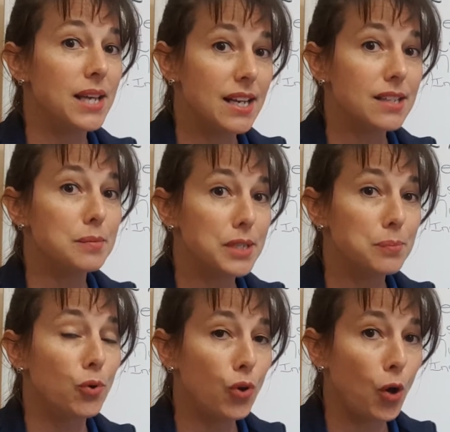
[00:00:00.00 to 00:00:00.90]
a little bit
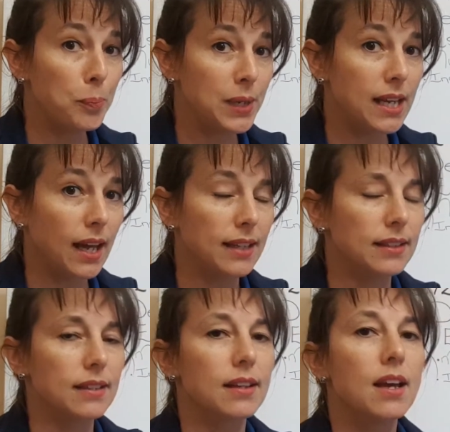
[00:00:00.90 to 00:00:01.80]
more
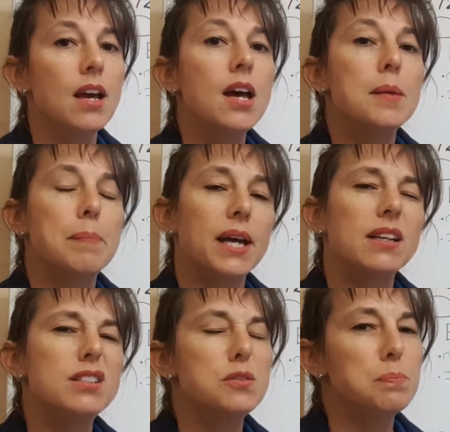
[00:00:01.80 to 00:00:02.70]
complicated, but
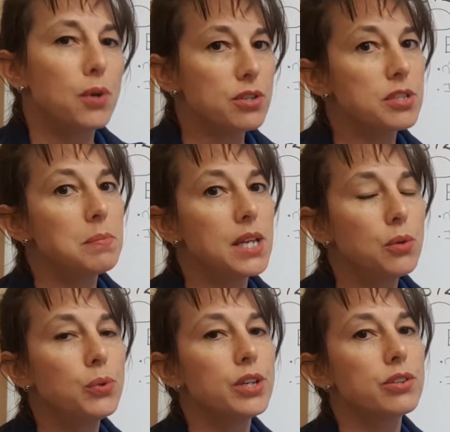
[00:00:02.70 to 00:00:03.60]
is possibly
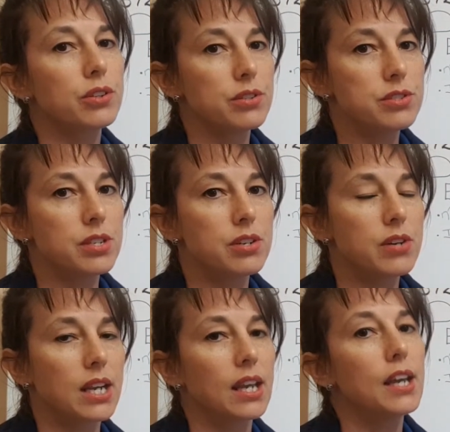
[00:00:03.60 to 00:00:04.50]
worth
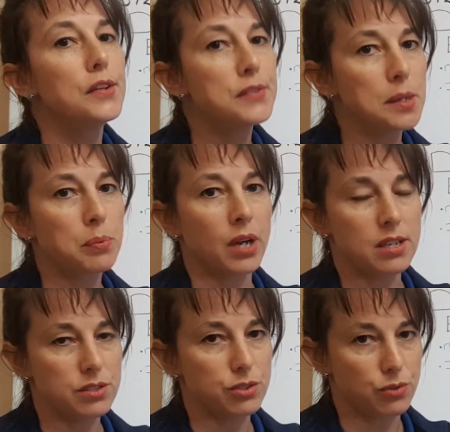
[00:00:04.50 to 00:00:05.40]
considering if the
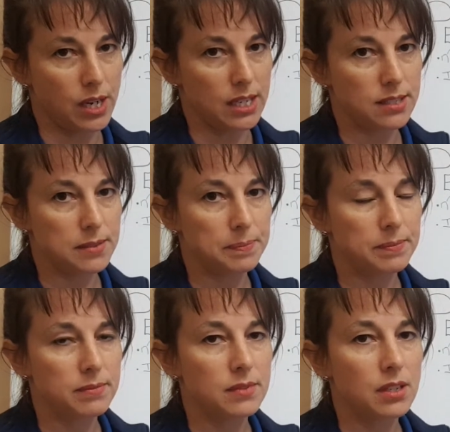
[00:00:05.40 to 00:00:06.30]
price is right.
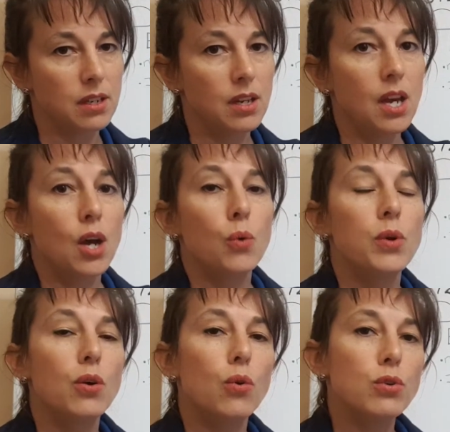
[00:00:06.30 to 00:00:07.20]

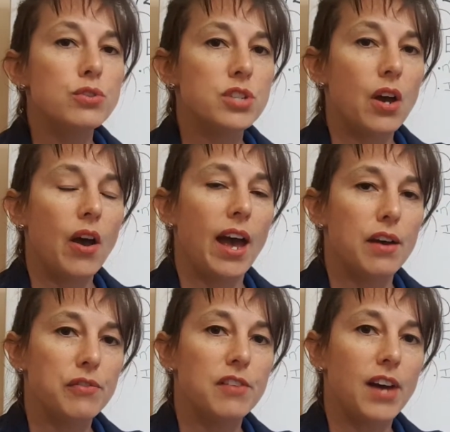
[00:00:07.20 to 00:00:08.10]
We also
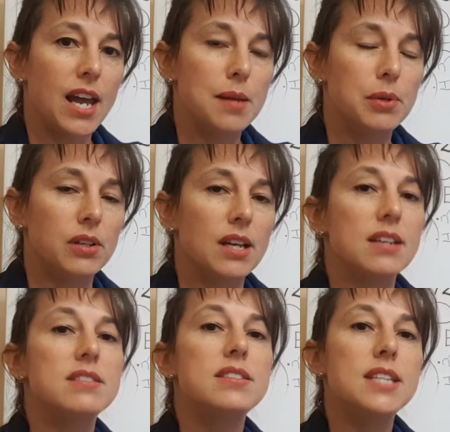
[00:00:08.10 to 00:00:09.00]
have available a
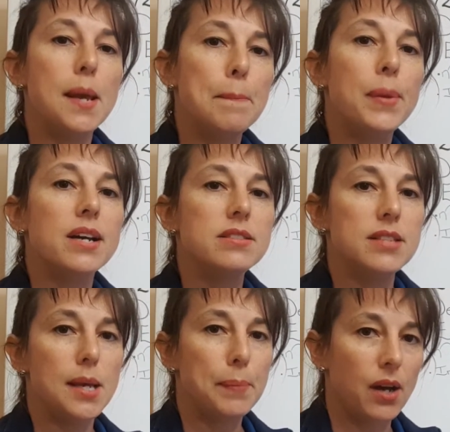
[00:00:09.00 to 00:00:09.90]

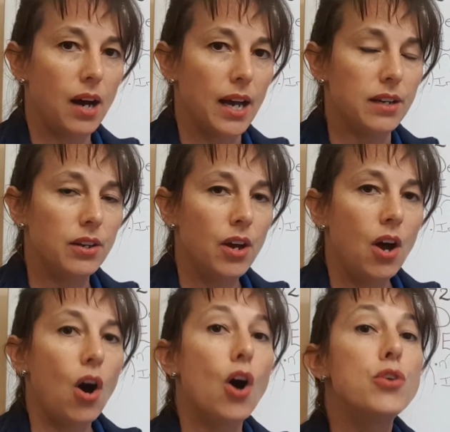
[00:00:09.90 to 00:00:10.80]
step-by-step guide
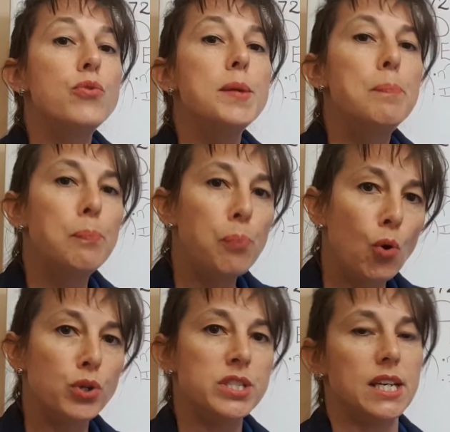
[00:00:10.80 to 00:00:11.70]
on
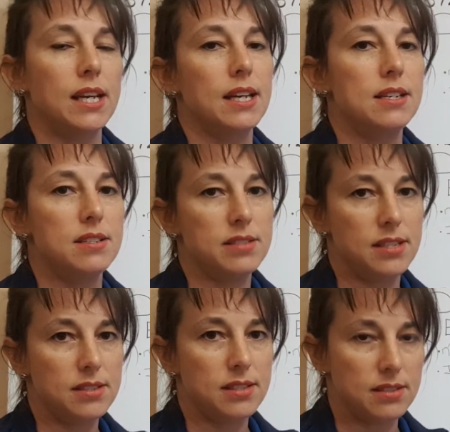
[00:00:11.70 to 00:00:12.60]
reporting a
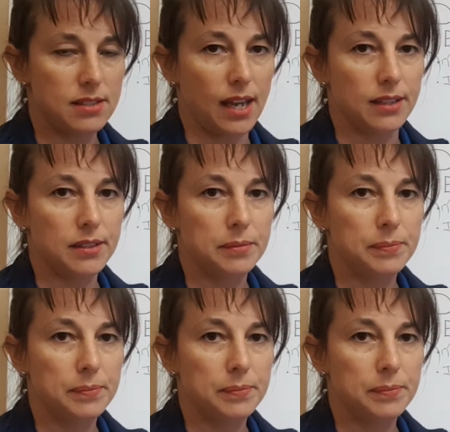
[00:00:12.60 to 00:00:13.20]
deceased estate.